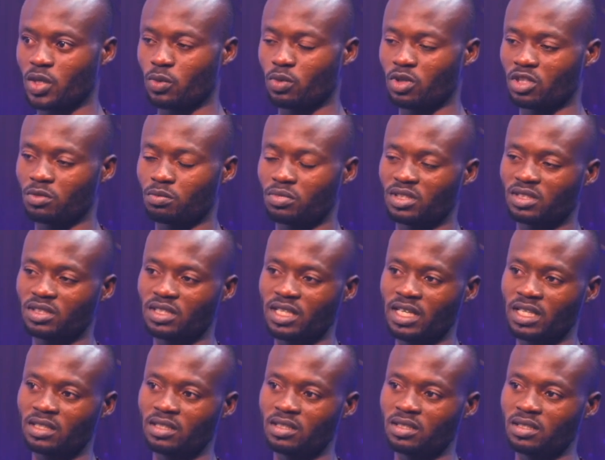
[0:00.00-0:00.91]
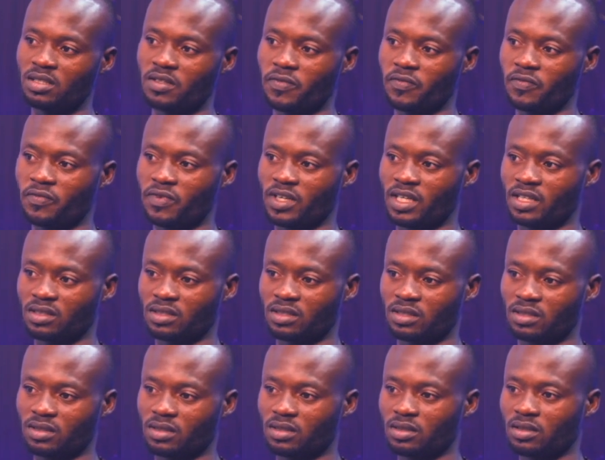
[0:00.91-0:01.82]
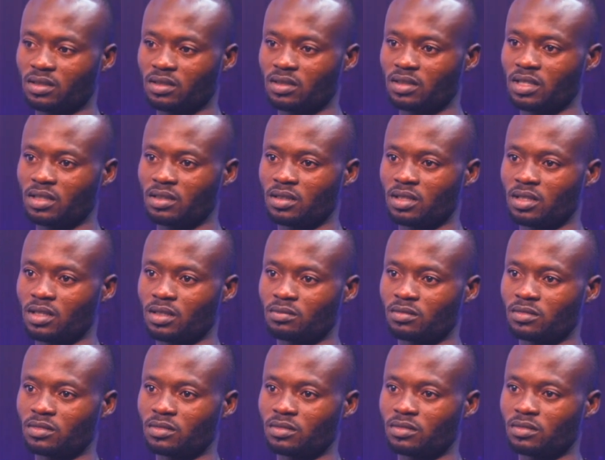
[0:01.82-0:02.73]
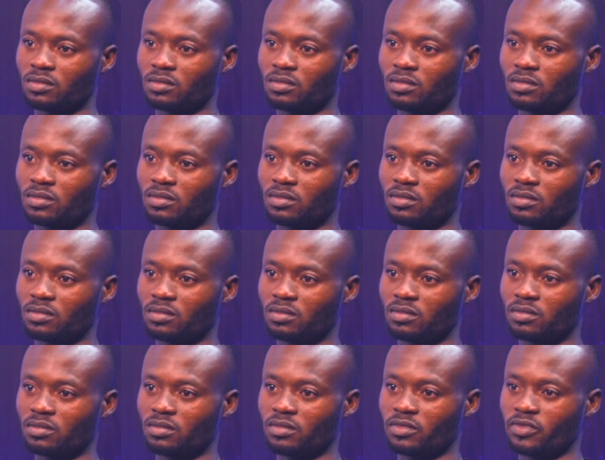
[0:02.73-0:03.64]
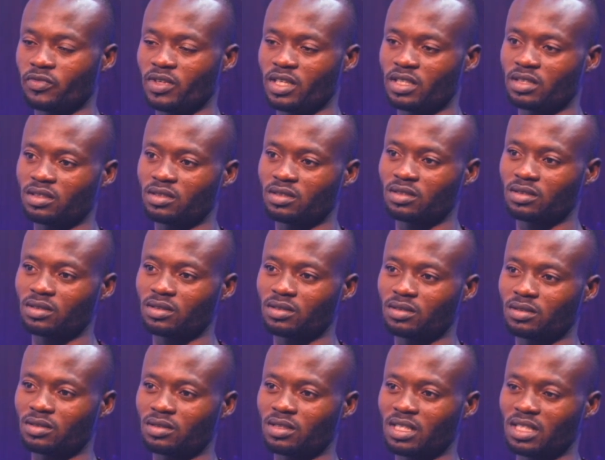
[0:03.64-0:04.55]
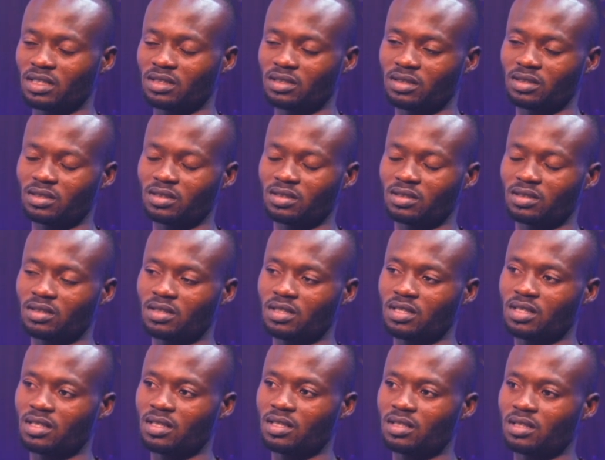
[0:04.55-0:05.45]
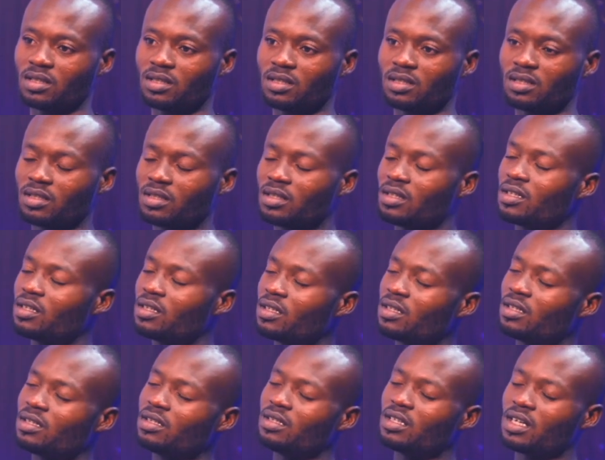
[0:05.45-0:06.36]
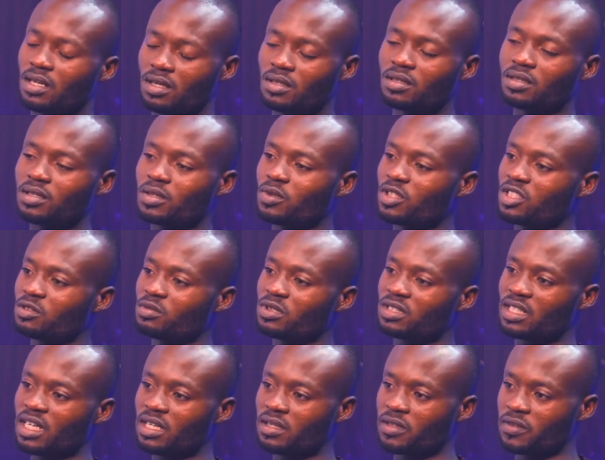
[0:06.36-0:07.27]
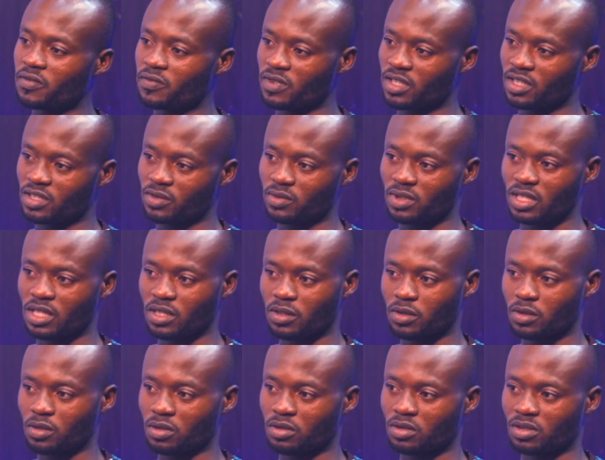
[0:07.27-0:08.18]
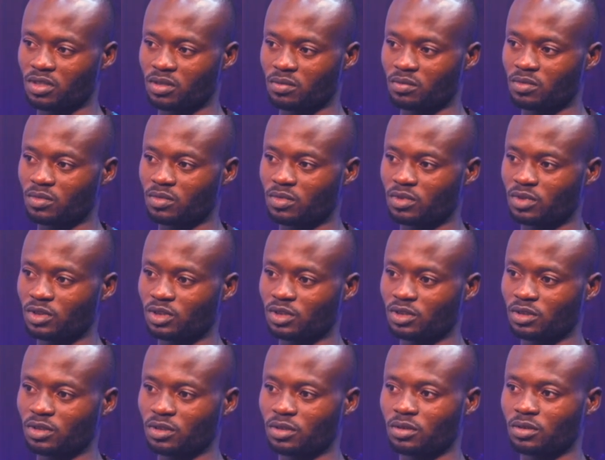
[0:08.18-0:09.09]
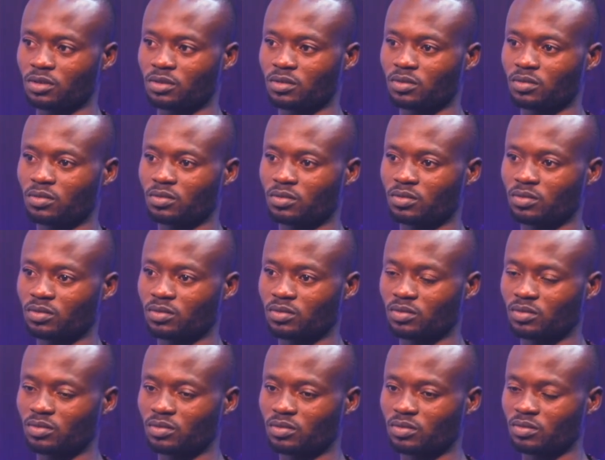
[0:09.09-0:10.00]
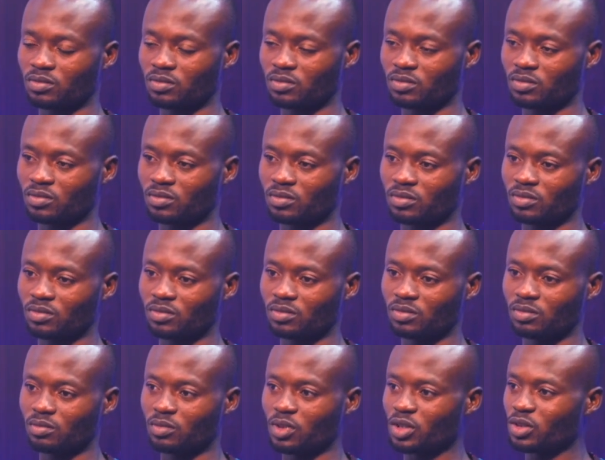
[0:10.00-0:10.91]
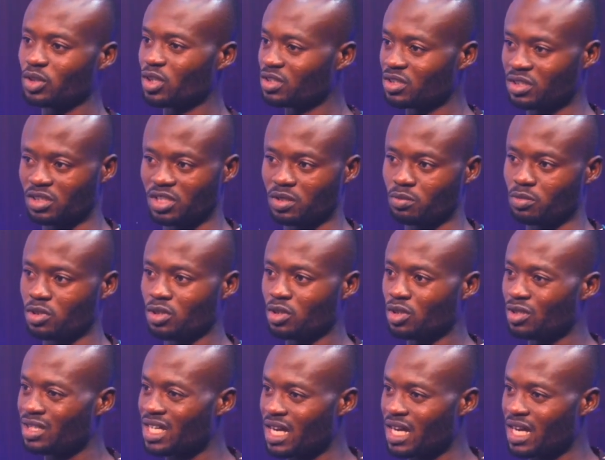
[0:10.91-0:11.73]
He was beside the fence. The fence that is, yeah, it was beside the fence when I called him. So, but not in the building, not